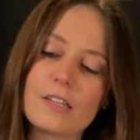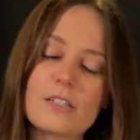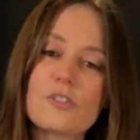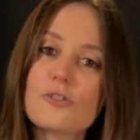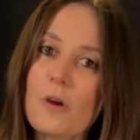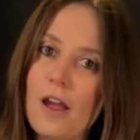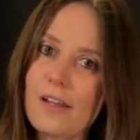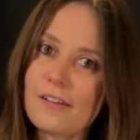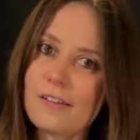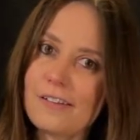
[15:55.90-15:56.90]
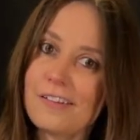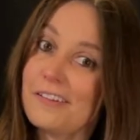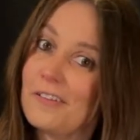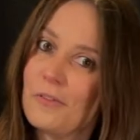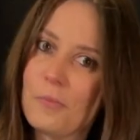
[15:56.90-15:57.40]
Let's try
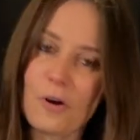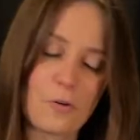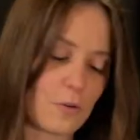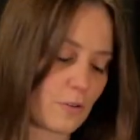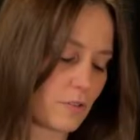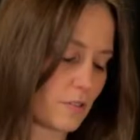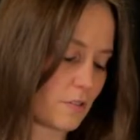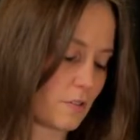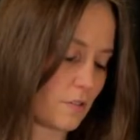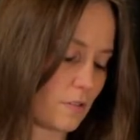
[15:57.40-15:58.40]
the bar chords.